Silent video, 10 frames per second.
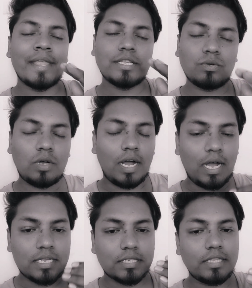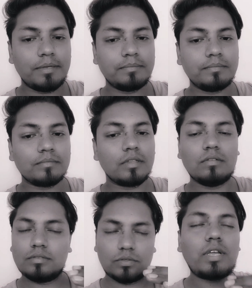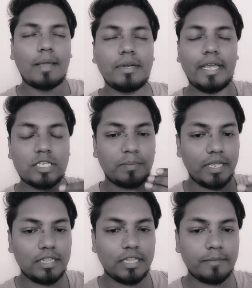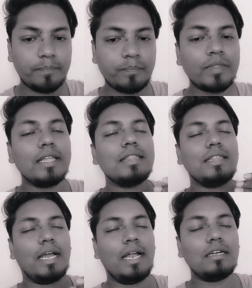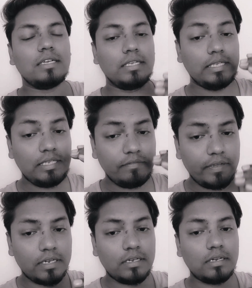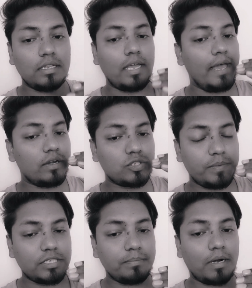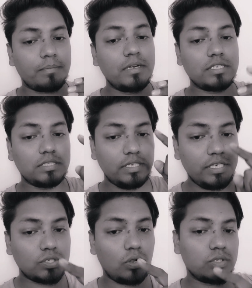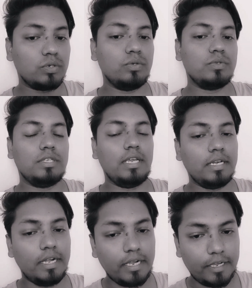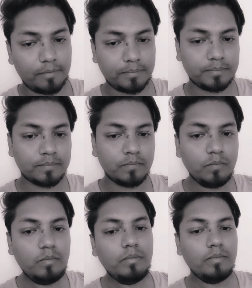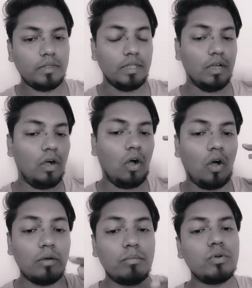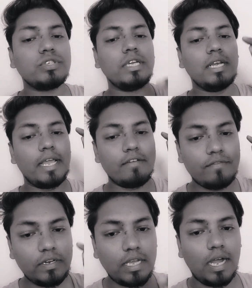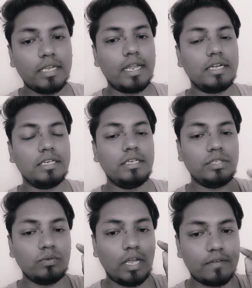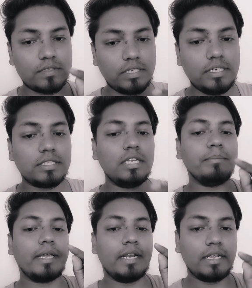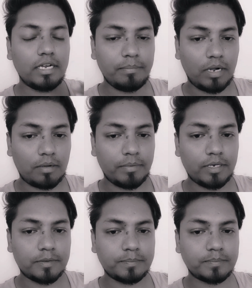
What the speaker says: So ask them, I mean, explain them that even aerospace department seats also you see in India. Almost in every IIT, you have seats in mechanical department.